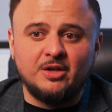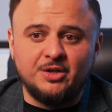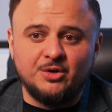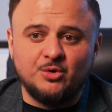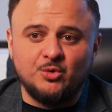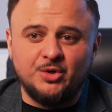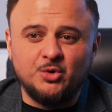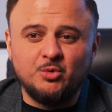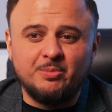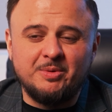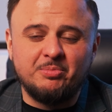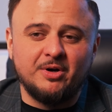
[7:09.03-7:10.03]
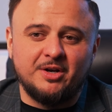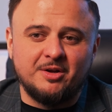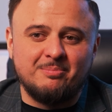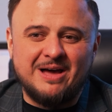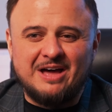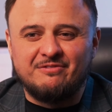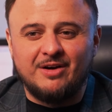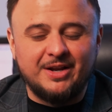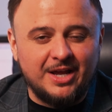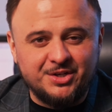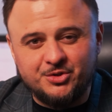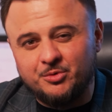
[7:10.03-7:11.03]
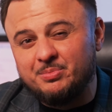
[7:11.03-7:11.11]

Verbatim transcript: you you will be put in a bad financial